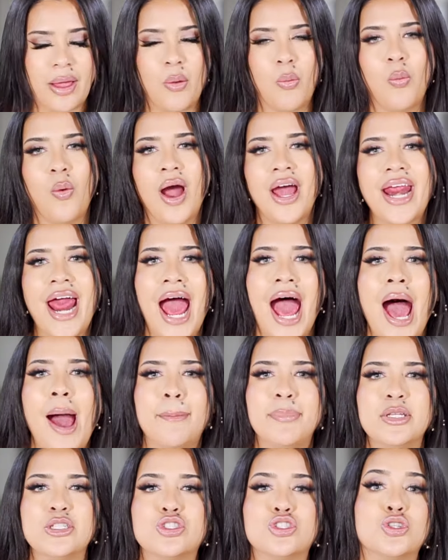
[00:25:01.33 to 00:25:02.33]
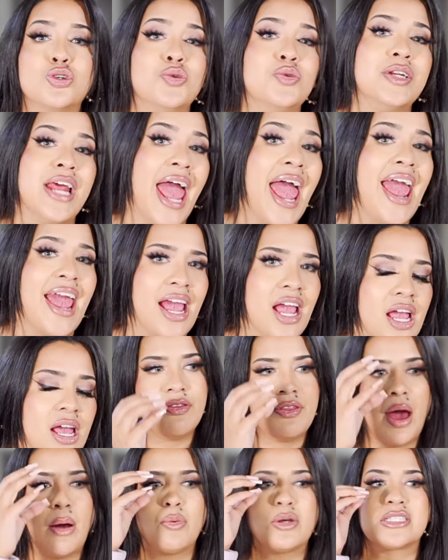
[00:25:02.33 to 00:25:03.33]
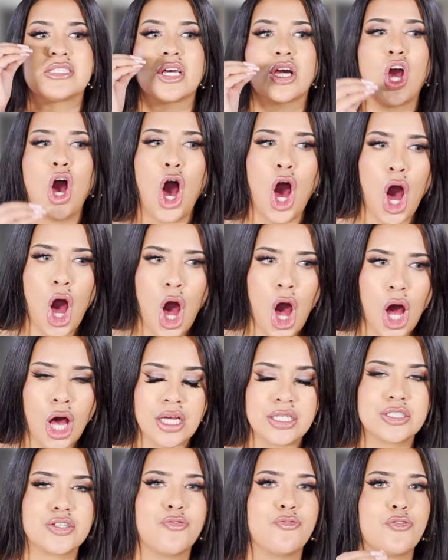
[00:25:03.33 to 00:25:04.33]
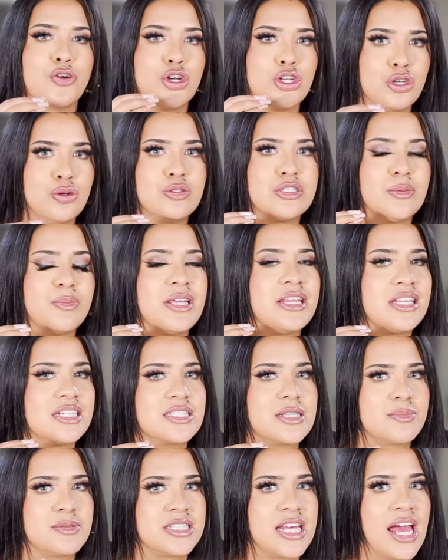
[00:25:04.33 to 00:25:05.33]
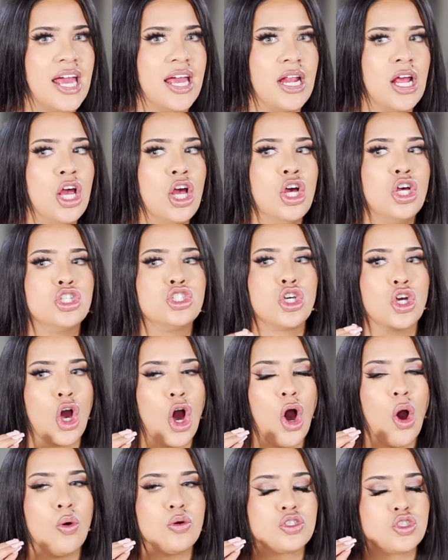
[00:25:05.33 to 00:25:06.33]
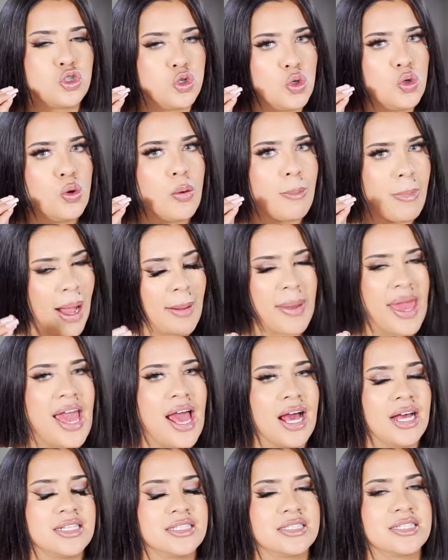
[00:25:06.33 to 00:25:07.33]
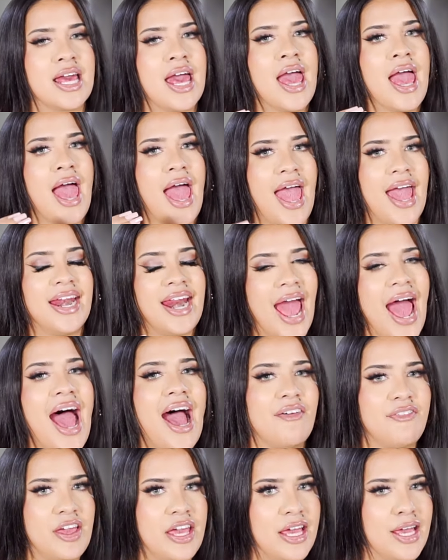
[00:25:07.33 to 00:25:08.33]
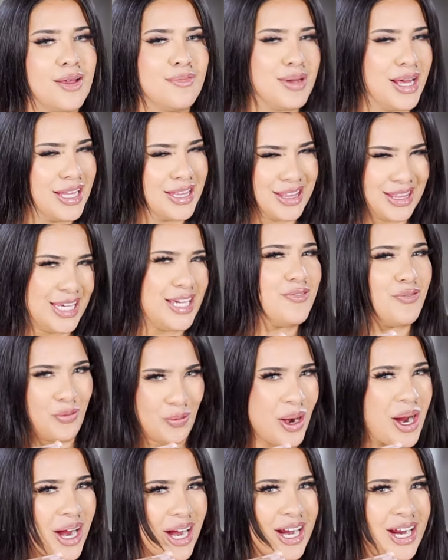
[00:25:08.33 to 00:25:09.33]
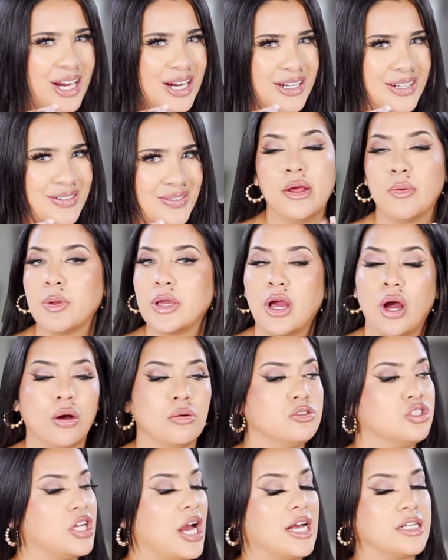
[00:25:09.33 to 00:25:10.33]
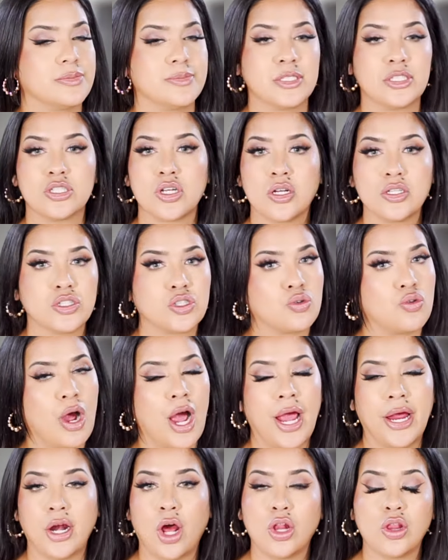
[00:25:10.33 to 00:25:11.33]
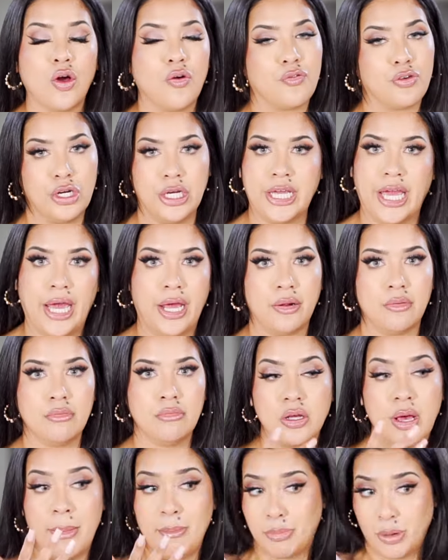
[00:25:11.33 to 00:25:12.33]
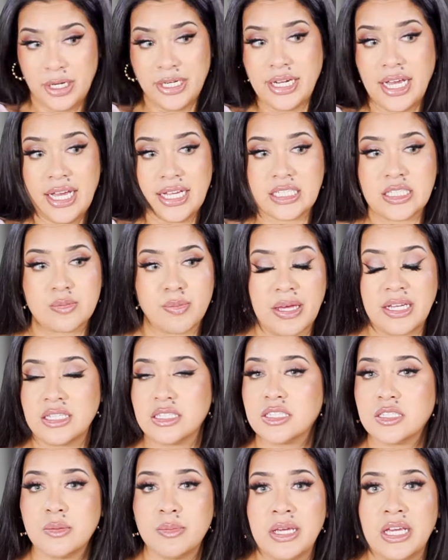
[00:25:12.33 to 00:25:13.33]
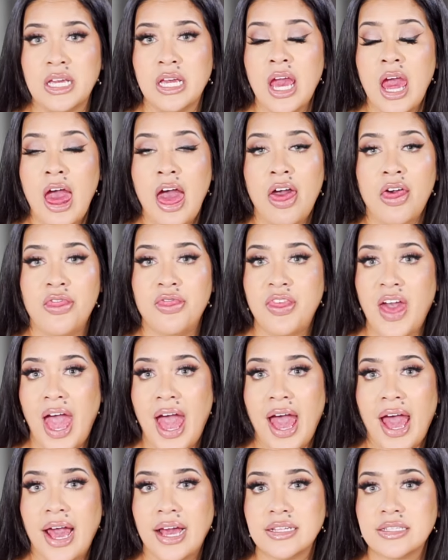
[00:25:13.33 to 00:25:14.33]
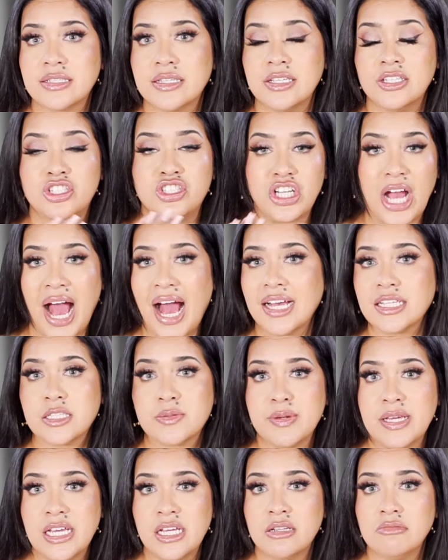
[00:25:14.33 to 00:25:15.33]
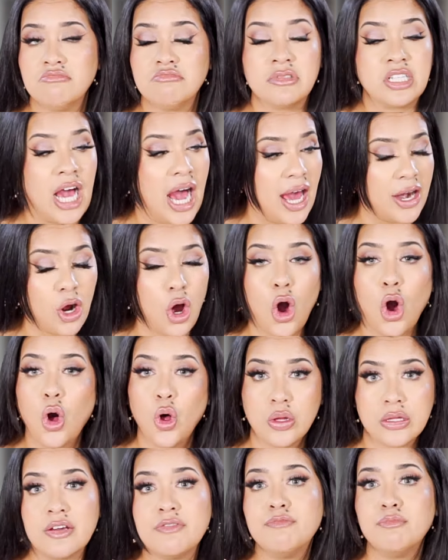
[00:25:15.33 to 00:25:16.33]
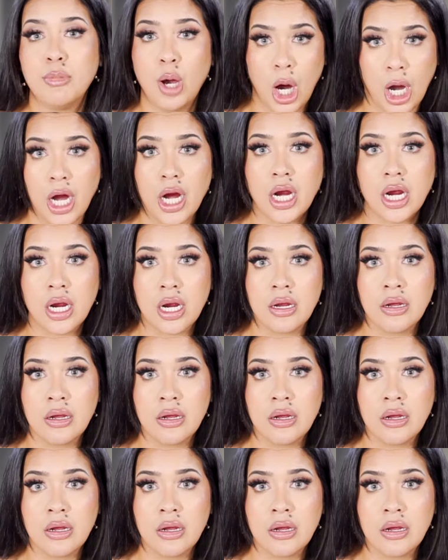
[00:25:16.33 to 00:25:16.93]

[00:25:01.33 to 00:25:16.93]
what happened today that was the cause for you to be this upset to go to my man's and have him leave work? Here we go. Jasmine starts crying all over again. And Brenda explains to me that Jasmine got a hold of Mark